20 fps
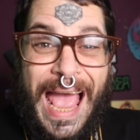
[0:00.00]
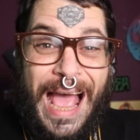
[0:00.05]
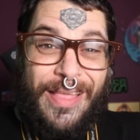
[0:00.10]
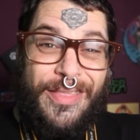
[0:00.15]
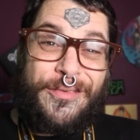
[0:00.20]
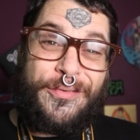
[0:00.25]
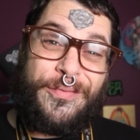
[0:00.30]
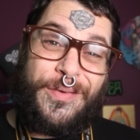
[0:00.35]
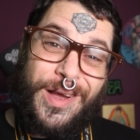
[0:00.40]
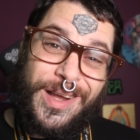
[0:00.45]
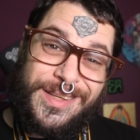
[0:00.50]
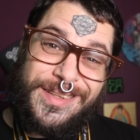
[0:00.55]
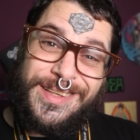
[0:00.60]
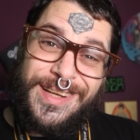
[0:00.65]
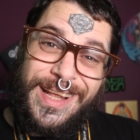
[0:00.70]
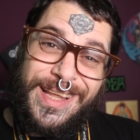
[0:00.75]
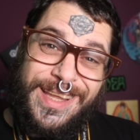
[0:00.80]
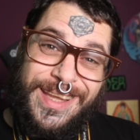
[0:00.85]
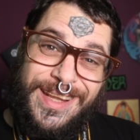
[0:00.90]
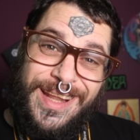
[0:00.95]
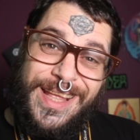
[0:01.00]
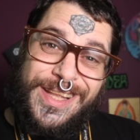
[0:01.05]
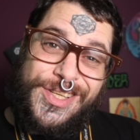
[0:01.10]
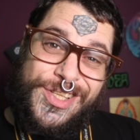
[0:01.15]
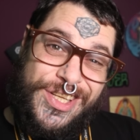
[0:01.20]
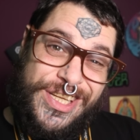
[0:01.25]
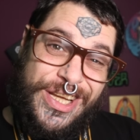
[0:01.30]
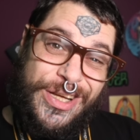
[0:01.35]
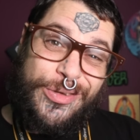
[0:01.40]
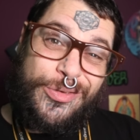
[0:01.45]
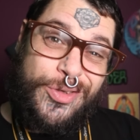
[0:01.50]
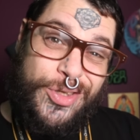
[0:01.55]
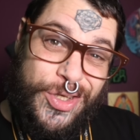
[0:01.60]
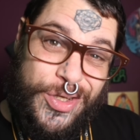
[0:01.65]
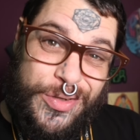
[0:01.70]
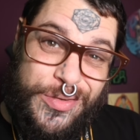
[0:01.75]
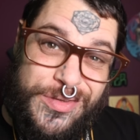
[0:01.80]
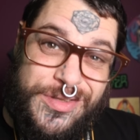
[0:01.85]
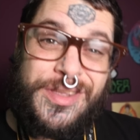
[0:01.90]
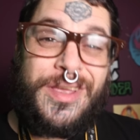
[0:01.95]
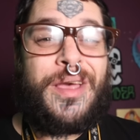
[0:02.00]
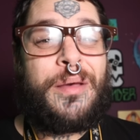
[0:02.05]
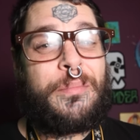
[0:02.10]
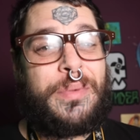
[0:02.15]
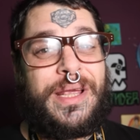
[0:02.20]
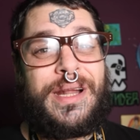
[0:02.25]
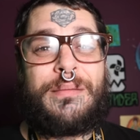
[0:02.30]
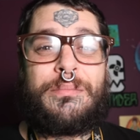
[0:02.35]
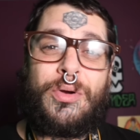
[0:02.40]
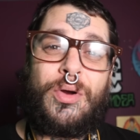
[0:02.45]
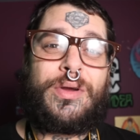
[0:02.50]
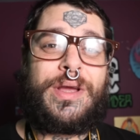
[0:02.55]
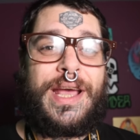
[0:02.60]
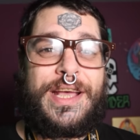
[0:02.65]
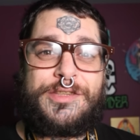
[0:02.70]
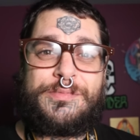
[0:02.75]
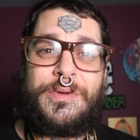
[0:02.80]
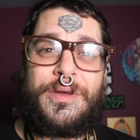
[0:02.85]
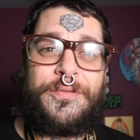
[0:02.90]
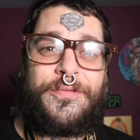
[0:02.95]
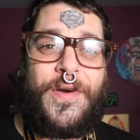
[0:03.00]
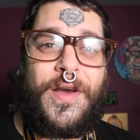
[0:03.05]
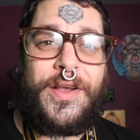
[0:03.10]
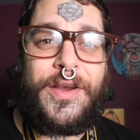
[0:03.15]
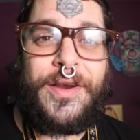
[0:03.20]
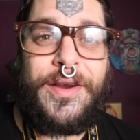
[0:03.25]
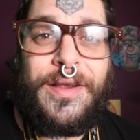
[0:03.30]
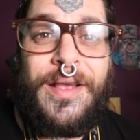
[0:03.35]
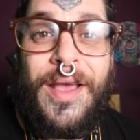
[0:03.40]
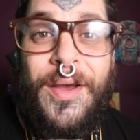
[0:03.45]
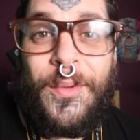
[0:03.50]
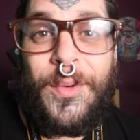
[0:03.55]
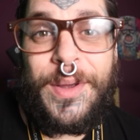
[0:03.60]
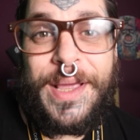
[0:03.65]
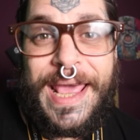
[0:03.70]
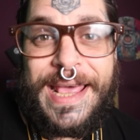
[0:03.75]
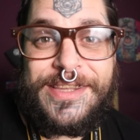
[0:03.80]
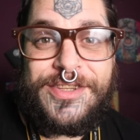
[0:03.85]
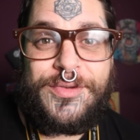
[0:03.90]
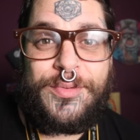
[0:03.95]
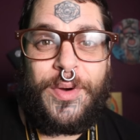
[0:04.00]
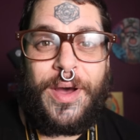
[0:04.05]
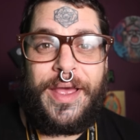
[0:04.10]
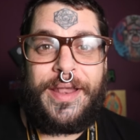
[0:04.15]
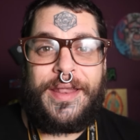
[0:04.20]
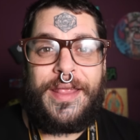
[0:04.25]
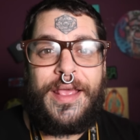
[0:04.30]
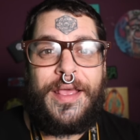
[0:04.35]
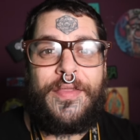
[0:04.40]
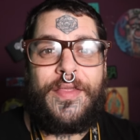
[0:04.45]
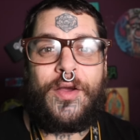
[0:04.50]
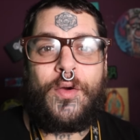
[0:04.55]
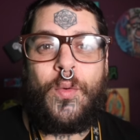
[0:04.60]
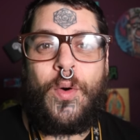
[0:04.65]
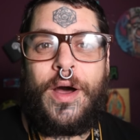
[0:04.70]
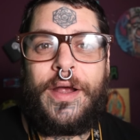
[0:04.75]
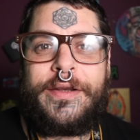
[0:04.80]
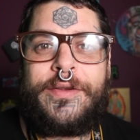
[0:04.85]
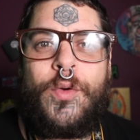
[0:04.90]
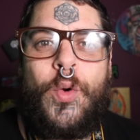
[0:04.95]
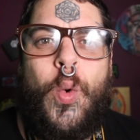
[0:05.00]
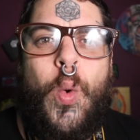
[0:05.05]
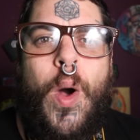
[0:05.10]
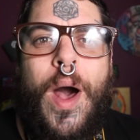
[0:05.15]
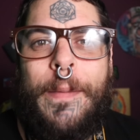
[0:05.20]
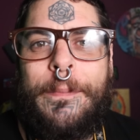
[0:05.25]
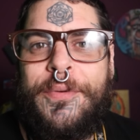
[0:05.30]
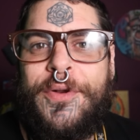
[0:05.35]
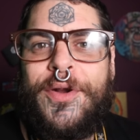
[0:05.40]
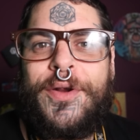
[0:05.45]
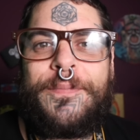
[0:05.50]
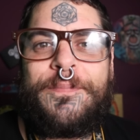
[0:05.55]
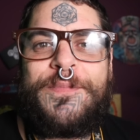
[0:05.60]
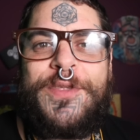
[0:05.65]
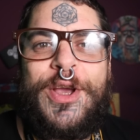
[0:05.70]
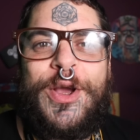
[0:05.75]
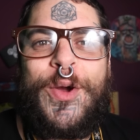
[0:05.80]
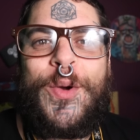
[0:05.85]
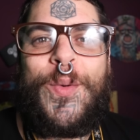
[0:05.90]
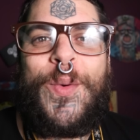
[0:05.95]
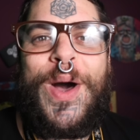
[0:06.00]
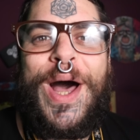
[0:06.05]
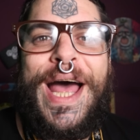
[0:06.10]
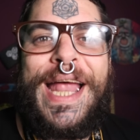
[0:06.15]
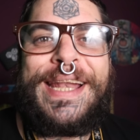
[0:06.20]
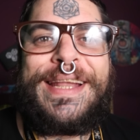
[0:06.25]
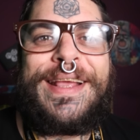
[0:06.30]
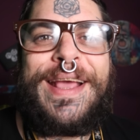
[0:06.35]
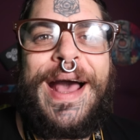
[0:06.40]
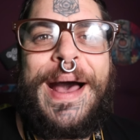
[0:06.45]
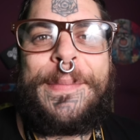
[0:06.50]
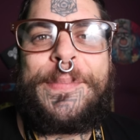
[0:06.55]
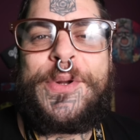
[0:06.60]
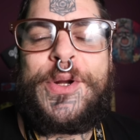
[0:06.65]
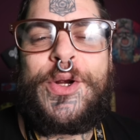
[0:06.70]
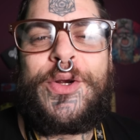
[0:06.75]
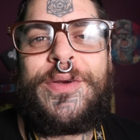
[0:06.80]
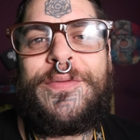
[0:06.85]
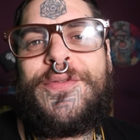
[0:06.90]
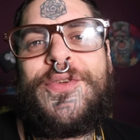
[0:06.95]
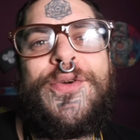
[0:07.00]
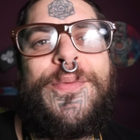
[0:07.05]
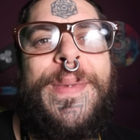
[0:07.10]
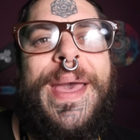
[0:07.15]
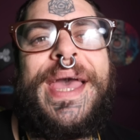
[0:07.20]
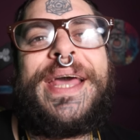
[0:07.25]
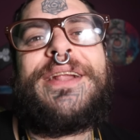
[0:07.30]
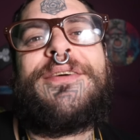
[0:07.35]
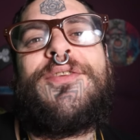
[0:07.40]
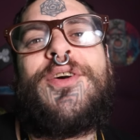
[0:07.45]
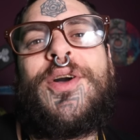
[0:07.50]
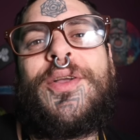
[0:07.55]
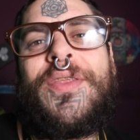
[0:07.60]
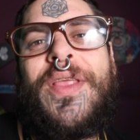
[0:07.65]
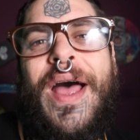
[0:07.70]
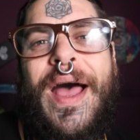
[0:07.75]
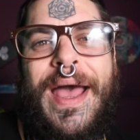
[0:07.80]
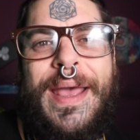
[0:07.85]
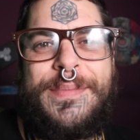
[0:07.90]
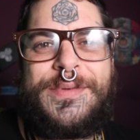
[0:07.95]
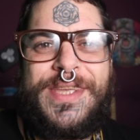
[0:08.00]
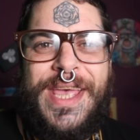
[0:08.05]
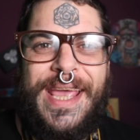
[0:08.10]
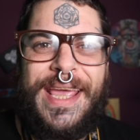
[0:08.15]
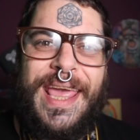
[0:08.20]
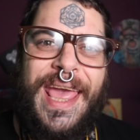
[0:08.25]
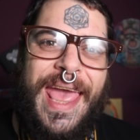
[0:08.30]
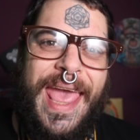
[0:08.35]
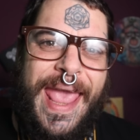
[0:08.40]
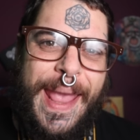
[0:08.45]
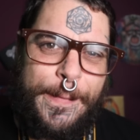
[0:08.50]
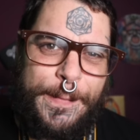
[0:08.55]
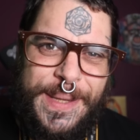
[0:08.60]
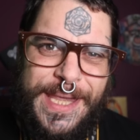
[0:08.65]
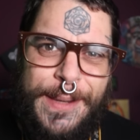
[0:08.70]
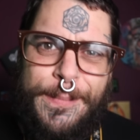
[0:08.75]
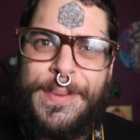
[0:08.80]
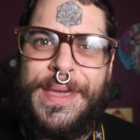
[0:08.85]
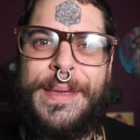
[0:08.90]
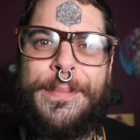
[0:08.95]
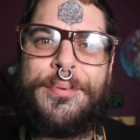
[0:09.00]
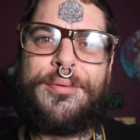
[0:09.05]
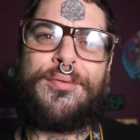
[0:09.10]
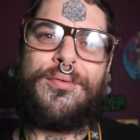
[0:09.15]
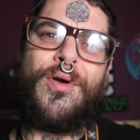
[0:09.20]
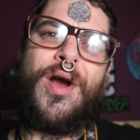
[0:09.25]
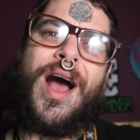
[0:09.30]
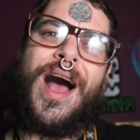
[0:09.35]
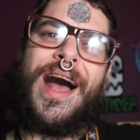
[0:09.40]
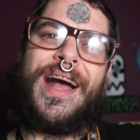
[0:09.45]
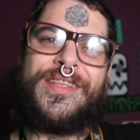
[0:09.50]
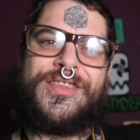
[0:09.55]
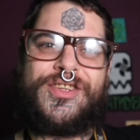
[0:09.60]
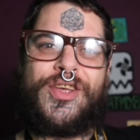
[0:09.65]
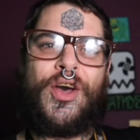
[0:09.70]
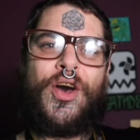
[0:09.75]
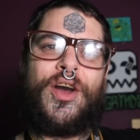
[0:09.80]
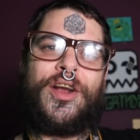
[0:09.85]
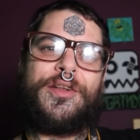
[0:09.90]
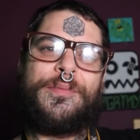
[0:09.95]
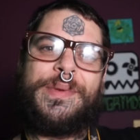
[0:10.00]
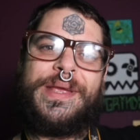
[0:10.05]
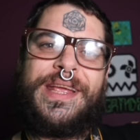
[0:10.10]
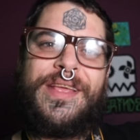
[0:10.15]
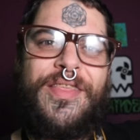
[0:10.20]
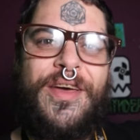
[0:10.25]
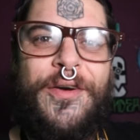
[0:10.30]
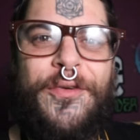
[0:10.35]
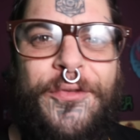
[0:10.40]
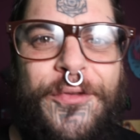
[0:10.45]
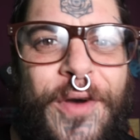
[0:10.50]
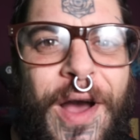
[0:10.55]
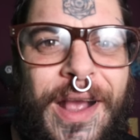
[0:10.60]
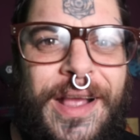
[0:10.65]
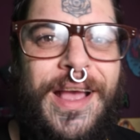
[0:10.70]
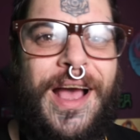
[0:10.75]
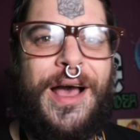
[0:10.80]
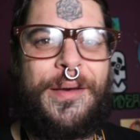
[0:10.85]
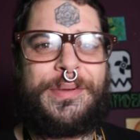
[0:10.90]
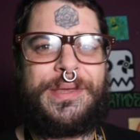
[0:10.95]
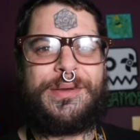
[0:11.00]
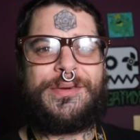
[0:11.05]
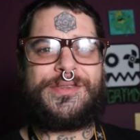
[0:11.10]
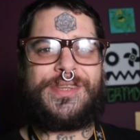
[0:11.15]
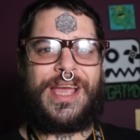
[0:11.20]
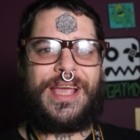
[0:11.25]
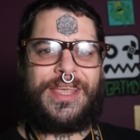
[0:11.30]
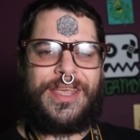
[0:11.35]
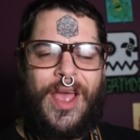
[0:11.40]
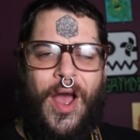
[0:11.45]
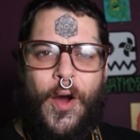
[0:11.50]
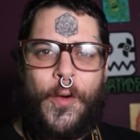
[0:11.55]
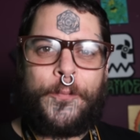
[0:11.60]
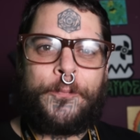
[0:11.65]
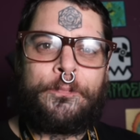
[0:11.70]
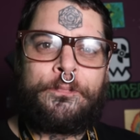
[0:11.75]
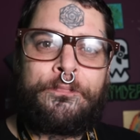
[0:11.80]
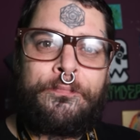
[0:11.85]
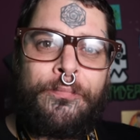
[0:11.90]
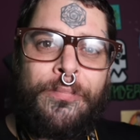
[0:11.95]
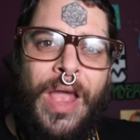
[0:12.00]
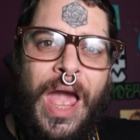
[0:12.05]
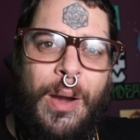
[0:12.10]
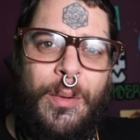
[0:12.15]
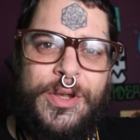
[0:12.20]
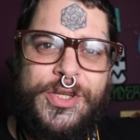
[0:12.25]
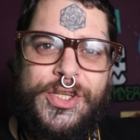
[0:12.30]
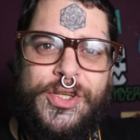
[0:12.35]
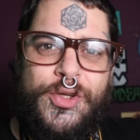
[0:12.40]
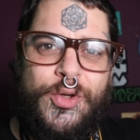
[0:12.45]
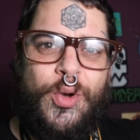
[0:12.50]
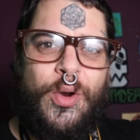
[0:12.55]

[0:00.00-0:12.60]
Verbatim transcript: How the fuck did I get HDO2s being a broke ass motherfucker? Well, guess what? The quadcopter, the quadcopter review man of all times, aka PP Prawns, hooked me the fuck up. He was like, yo, I want you to